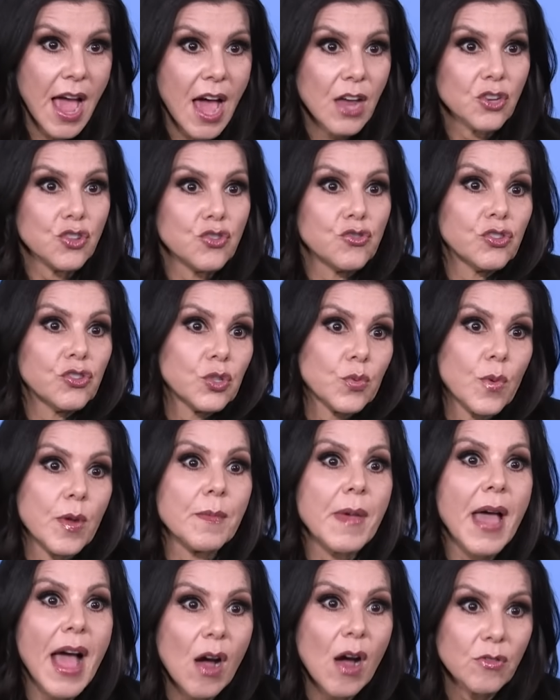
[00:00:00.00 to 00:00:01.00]
How do you
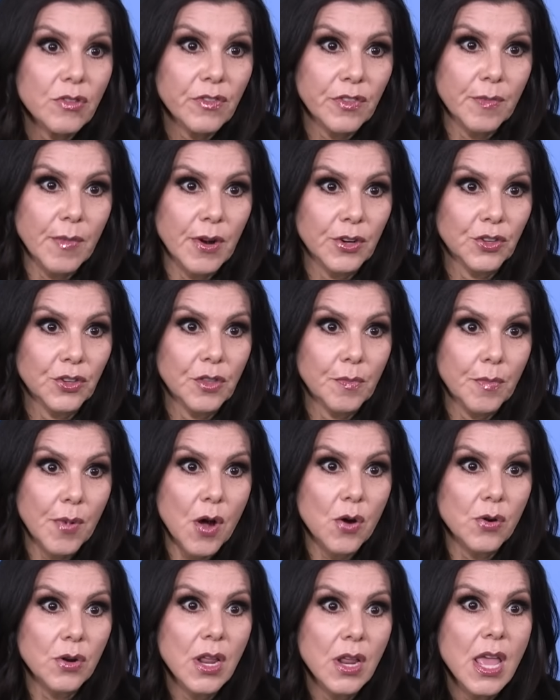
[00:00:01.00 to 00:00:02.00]
swim out from under the
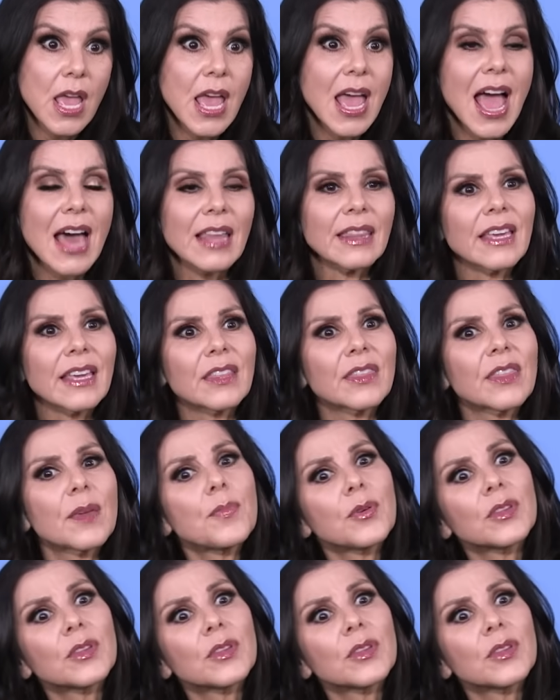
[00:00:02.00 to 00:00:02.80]
boat? And like, they